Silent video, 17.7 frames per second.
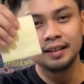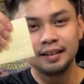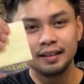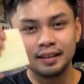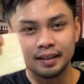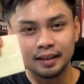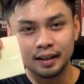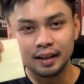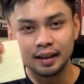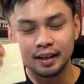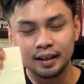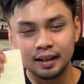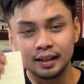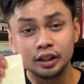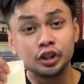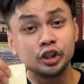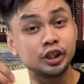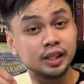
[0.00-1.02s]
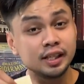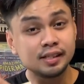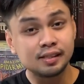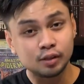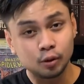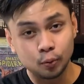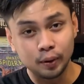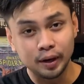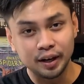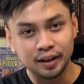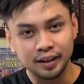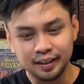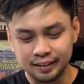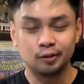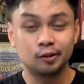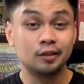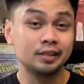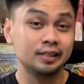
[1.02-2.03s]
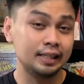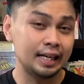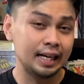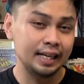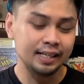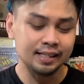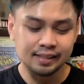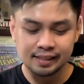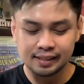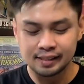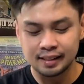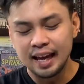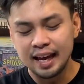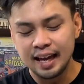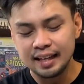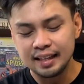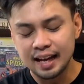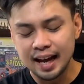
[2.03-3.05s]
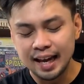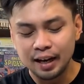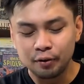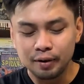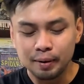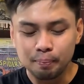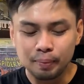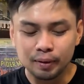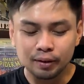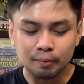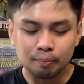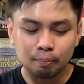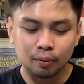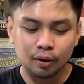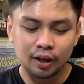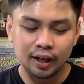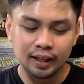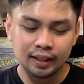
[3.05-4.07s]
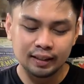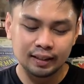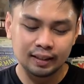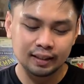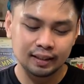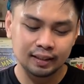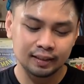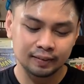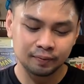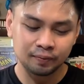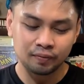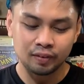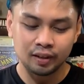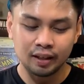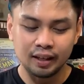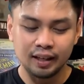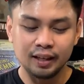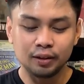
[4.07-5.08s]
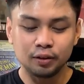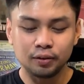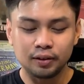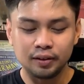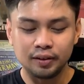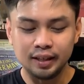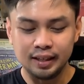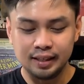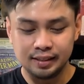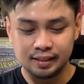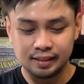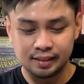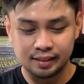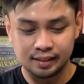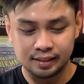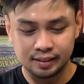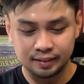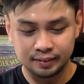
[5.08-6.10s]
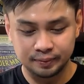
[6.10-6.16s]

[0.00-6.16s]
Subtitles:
the cheese square or slice and I rip it apart into 3s.